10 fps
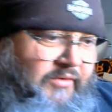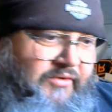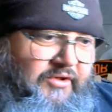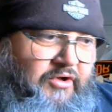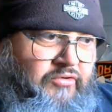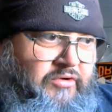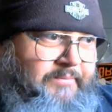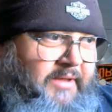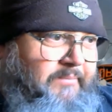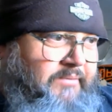of the local
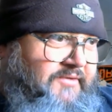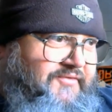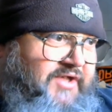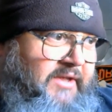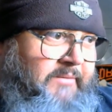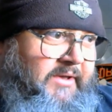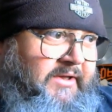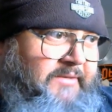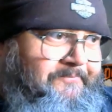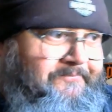people have seen
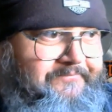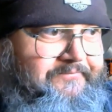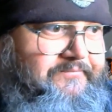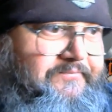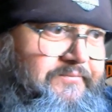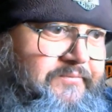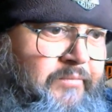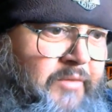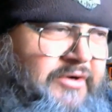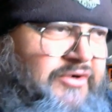me
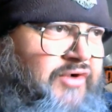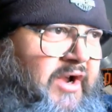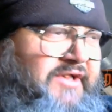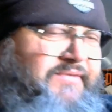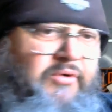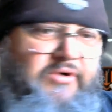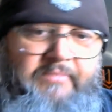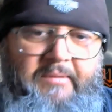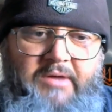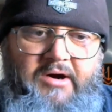transport
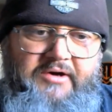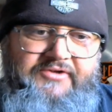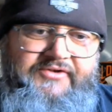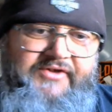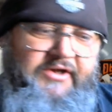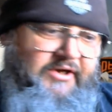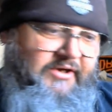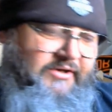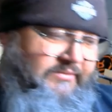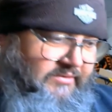my models
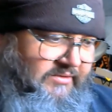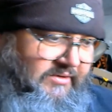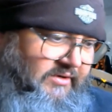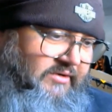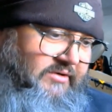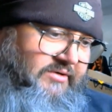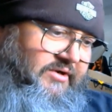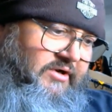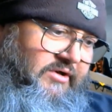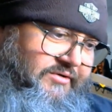in
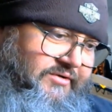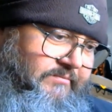little